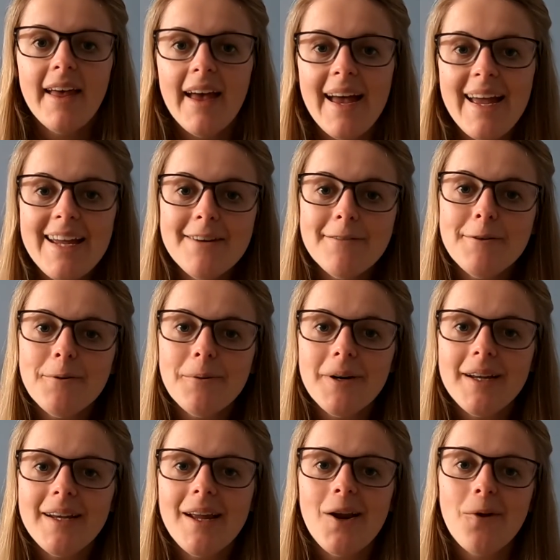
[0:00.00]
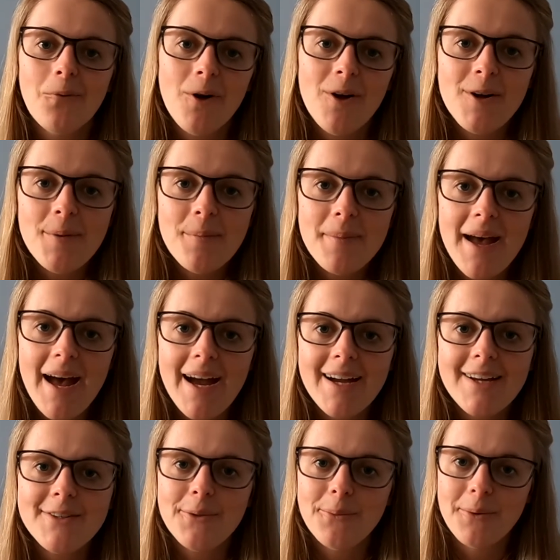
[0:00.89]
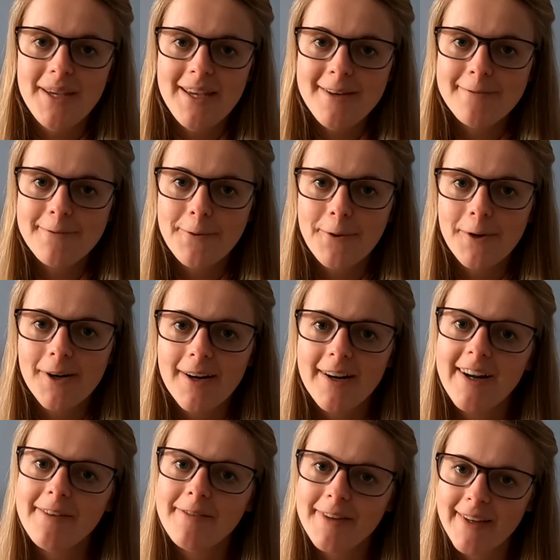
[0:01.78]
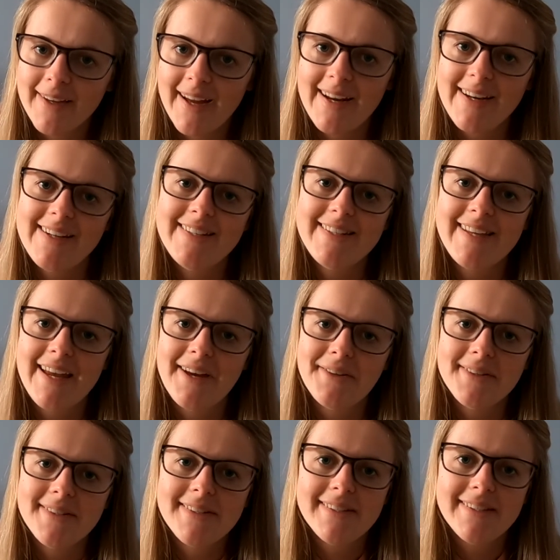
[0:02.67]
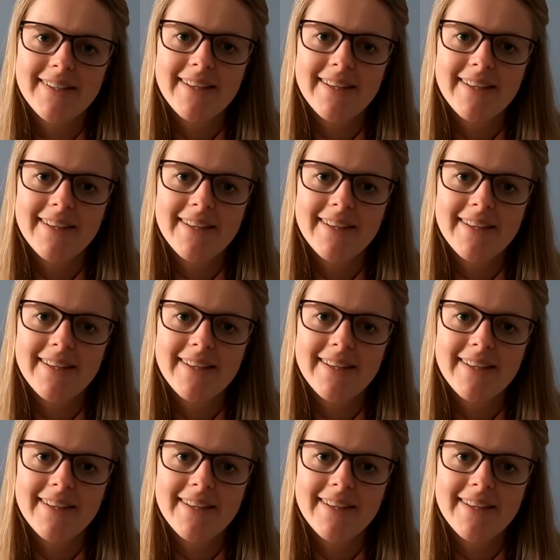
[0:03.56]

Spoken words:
Hey everyone, and welcome back to week 4 of The Kindness Counts.